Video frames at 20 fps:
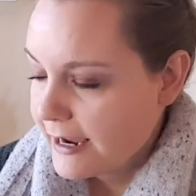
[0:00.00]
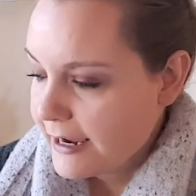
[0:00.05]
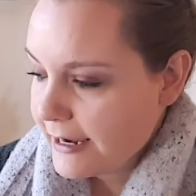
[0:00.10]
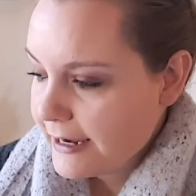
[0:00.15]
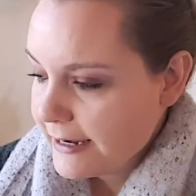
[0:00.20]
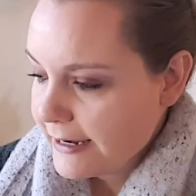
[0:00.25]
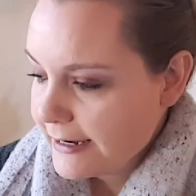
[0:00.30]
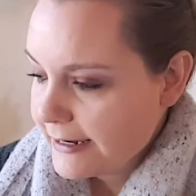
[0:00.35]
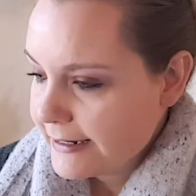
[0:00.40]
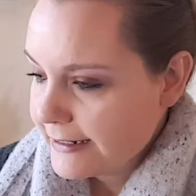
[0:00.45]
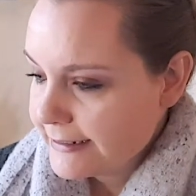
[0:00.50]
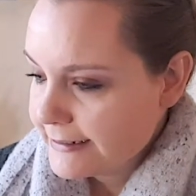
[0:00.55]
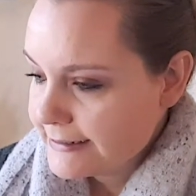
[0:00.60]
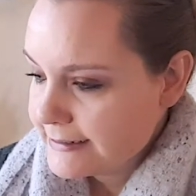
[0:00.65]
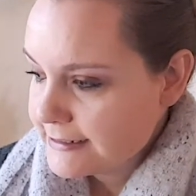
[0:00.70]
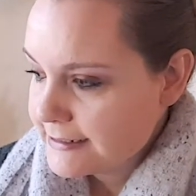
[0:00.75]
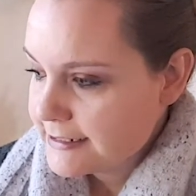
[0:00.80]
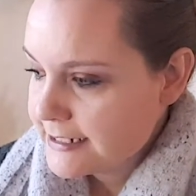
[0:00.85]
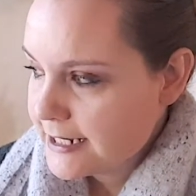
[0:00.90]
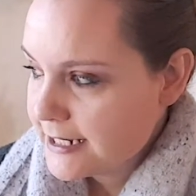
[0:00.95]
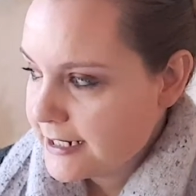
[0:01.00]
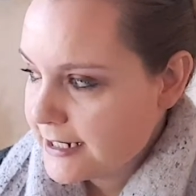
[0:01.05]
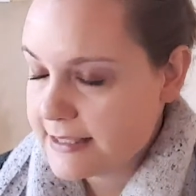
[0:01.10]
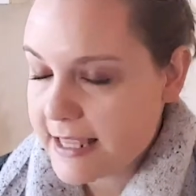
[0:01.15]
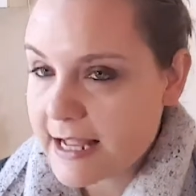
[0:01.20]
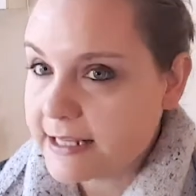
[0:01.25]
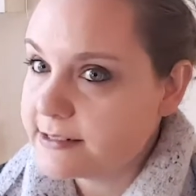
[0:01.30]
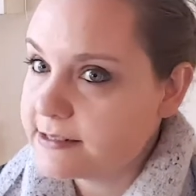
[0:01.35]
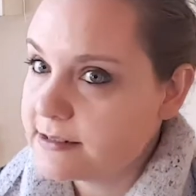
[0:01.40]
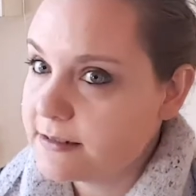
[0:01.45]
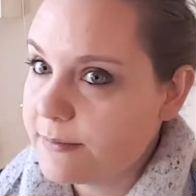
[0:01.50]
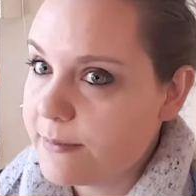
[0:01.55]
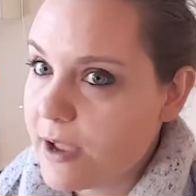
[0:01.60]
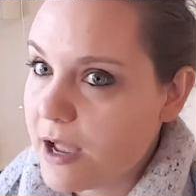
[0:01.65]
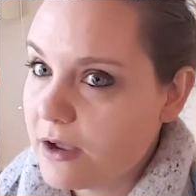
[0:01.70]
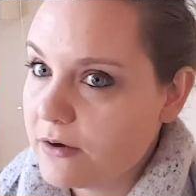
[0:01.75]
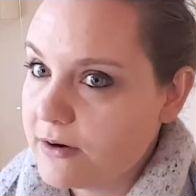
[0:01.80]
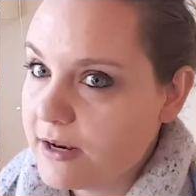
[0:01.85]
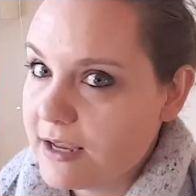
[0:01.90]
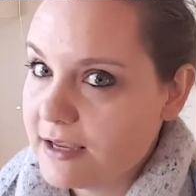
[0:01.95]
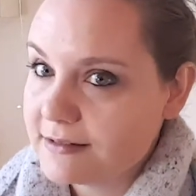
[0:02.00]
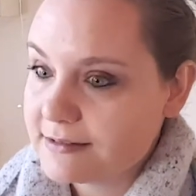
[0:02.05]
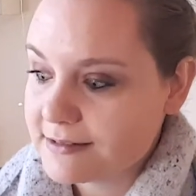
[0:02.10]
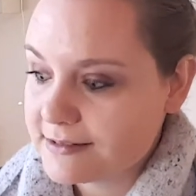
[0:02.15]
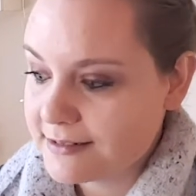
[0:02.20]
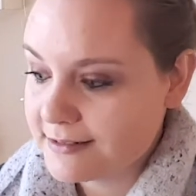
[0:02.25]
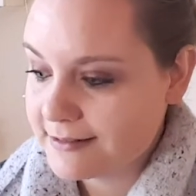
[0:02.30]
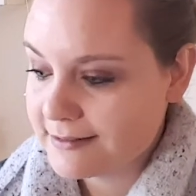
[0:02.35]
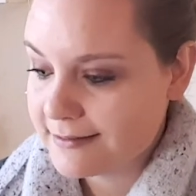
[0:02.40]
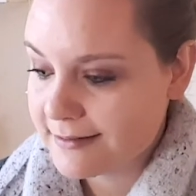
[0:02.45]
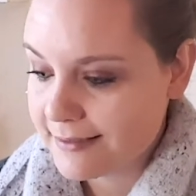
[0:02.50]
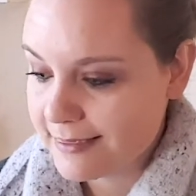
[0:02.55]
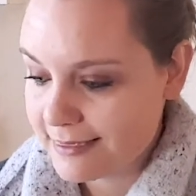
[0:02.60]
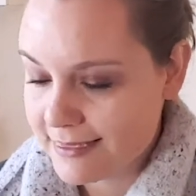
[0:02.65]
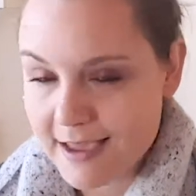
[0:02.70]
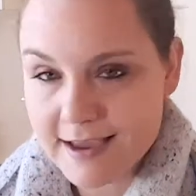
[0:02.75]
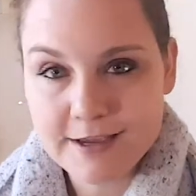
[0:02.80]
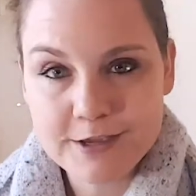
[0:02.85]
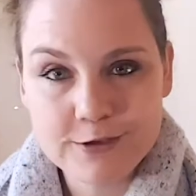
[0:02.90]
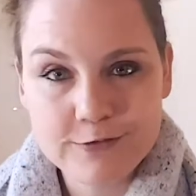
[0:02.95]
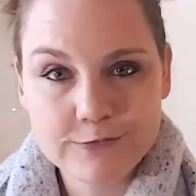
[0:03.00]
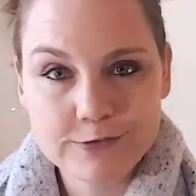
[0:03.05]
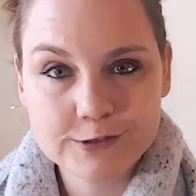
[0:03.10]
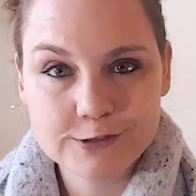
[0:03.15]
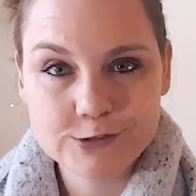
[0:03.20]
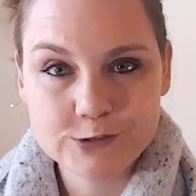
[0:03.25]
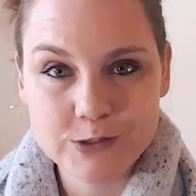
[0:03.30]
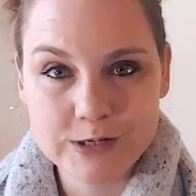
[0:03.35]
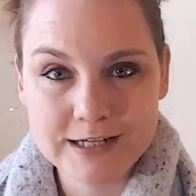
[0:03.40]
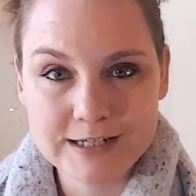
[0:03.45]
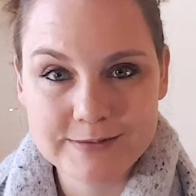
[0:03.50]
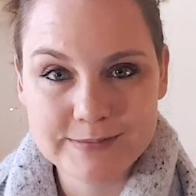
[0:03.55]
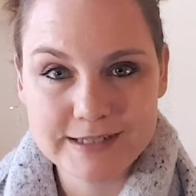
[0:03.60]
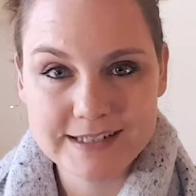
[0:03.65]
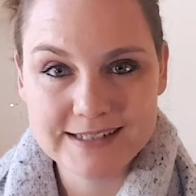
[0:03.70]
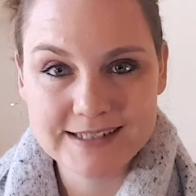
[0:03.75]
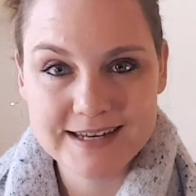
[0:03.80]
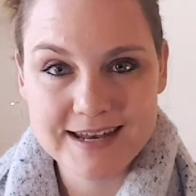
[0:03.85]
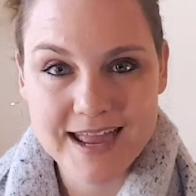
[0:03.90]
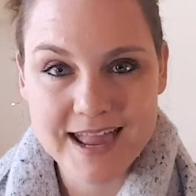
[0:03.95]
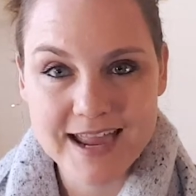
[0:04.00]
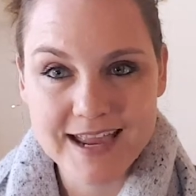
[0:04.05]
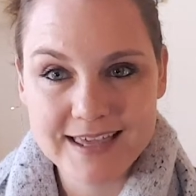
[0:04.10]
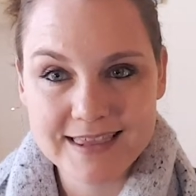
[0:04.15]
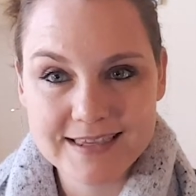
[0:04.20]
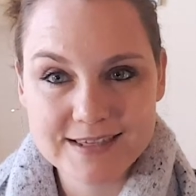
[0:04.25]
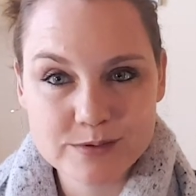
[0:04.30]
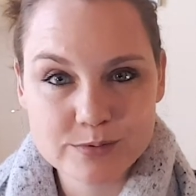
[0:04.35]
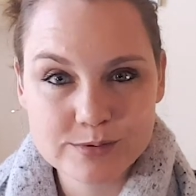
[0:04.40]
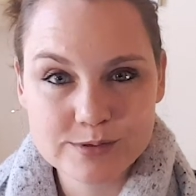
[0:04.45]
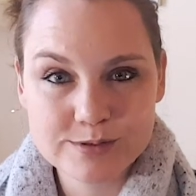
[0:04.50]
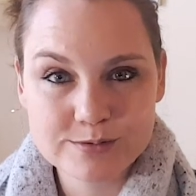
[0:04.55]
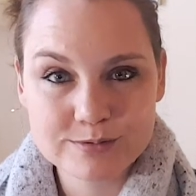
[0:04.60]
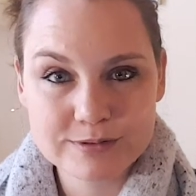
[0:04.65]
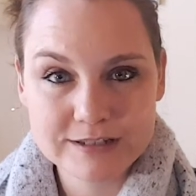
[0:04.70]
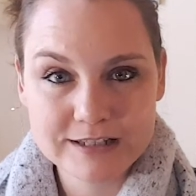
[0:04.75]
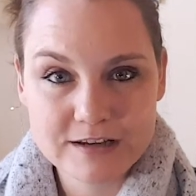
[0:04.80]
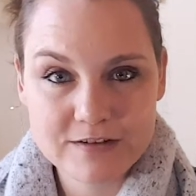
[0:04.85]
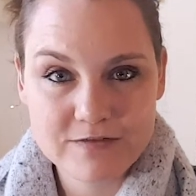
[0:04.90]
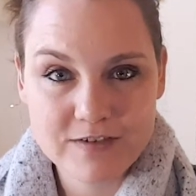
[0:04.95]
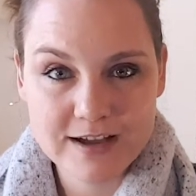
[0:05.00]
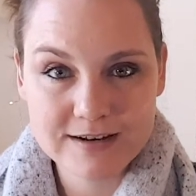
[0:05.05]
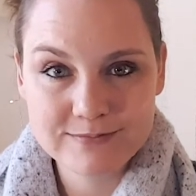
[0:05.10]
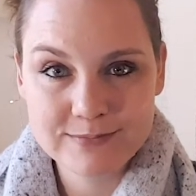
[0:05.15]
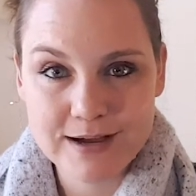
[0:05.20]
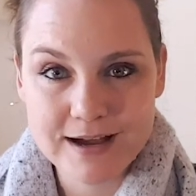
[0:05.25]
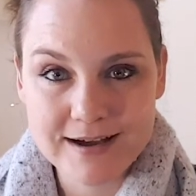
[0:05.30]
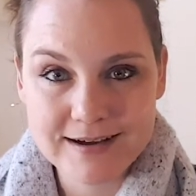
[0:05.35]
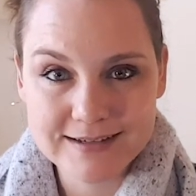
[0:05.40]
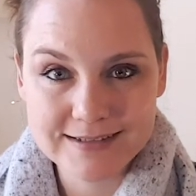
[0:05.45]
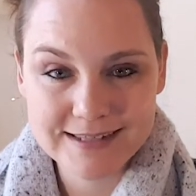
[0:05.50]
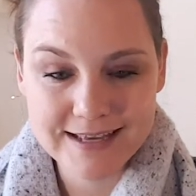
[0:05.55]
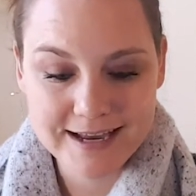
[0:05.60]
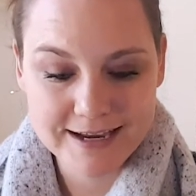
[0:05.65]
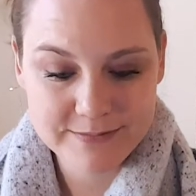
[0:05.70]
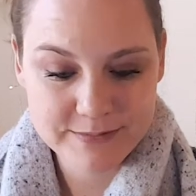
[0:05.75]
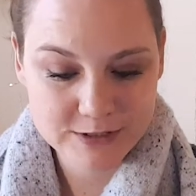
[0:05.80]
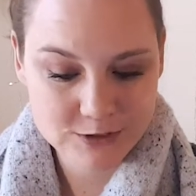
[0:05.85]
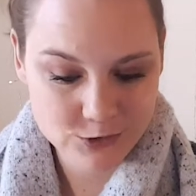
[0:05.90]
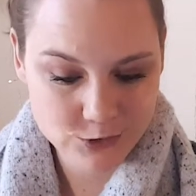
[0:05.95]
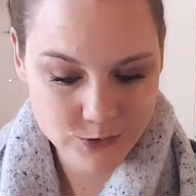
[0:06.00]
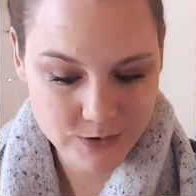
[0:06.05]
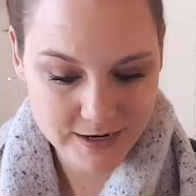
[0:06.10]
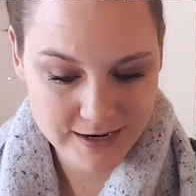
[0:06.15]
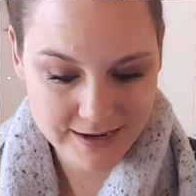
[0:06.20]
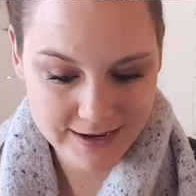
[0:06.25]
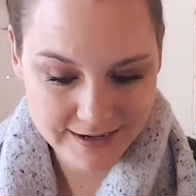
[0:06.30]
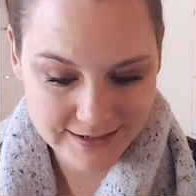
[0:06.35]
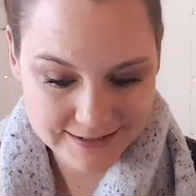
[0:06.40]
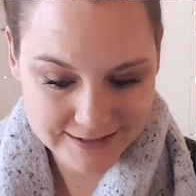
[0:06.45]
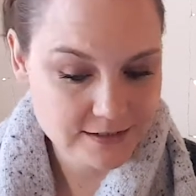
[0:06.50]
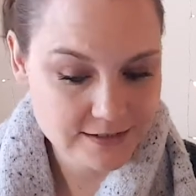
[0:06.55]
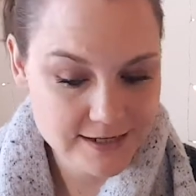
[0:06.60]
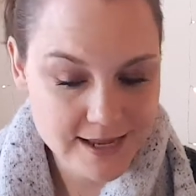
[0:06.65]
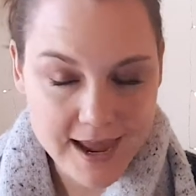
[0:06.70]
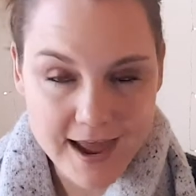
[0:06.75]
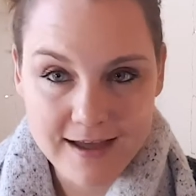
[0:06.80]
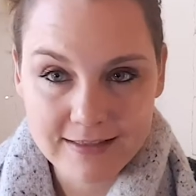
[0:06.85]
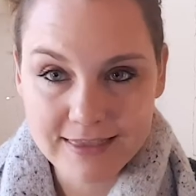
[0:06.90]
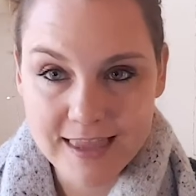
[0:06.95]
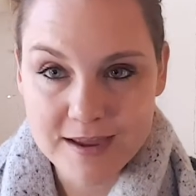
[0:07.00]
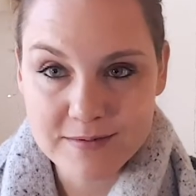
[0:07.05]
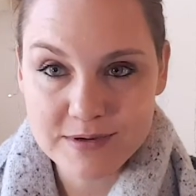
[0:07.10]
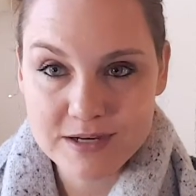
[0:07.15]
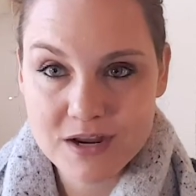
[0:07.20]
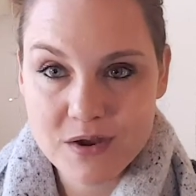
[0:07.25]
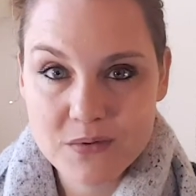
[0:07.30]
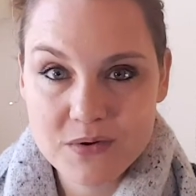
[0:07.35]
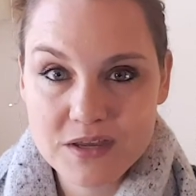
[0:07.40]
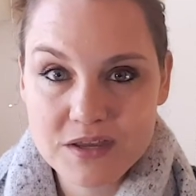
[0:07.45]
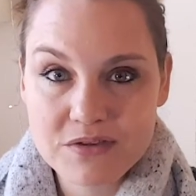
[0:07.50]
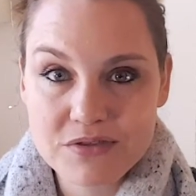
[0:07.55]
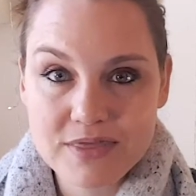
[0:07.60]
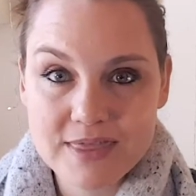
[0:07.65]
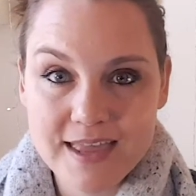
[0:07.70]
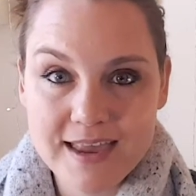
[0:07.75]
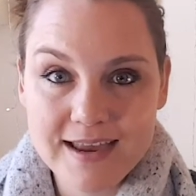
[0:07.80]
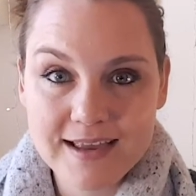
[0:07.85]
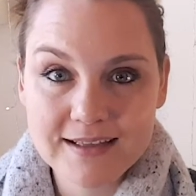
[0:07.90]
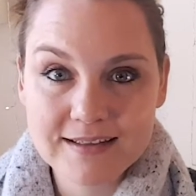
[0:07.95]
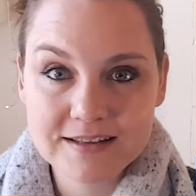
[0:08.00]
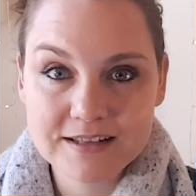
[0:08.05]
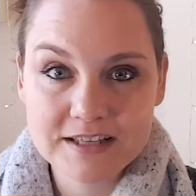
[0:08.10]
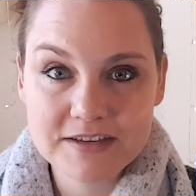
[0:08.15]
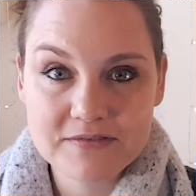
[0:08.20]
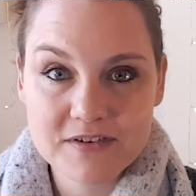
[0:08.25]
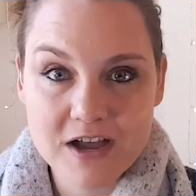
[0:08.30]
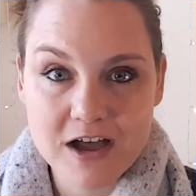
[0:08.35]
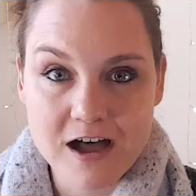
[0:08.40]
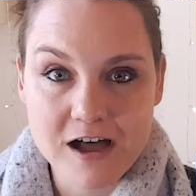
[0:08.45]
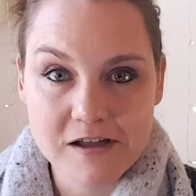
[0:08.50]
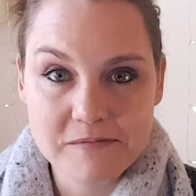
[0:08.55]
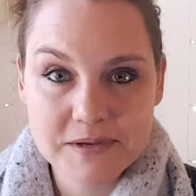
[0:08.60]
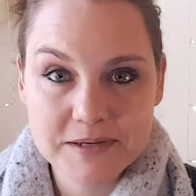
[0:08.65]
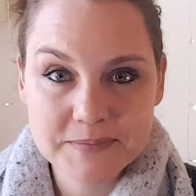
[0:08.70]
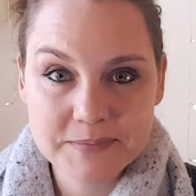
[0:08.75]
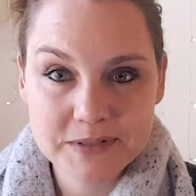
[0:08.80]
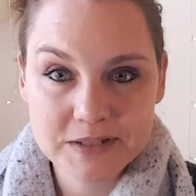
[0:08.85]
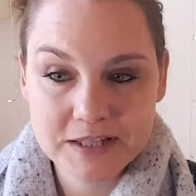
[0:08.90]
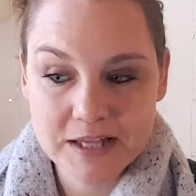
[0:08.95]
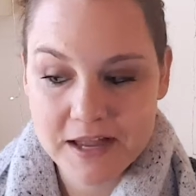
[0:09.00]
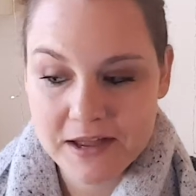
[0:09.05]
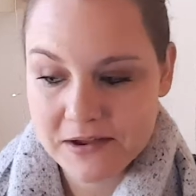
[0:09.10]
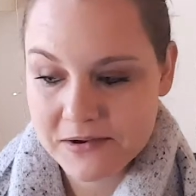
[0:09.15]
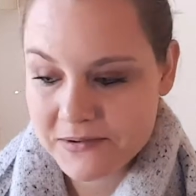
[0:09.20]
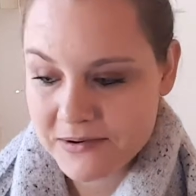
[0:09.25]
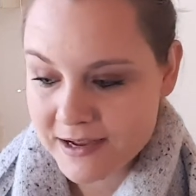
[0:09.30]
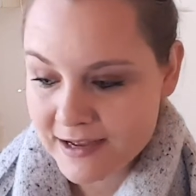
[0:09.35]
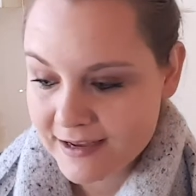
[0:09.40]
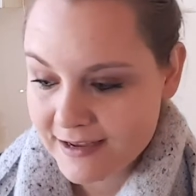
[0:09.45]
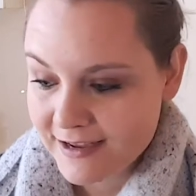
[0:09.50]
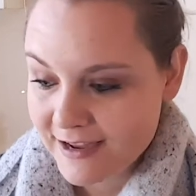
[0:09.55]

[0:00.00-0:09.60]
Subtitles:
And that's about it. Thank you for joining me today. This was a really fun box. I'm enjoying it. Yeah, let me know what you think. Leave a comment below.